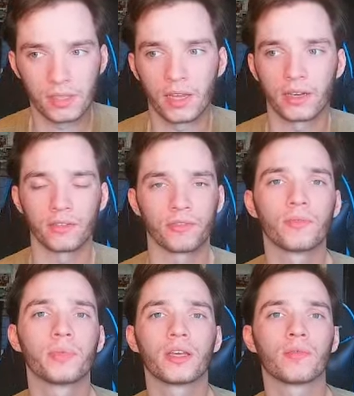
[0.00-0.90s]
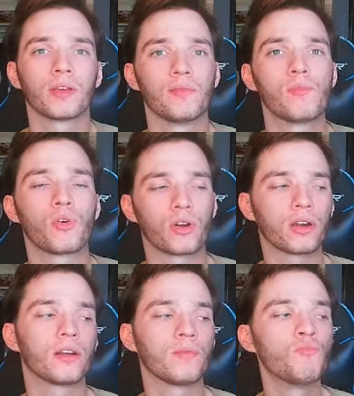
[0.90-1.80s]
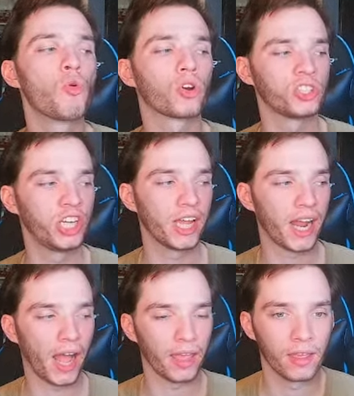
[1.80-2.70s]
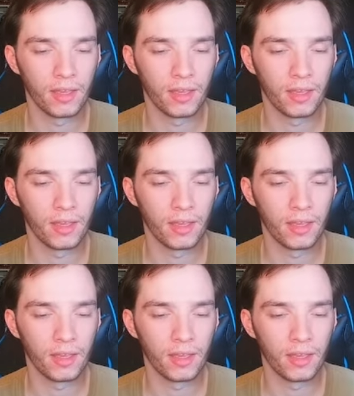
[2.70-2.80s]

kind of becoming more more Jedi,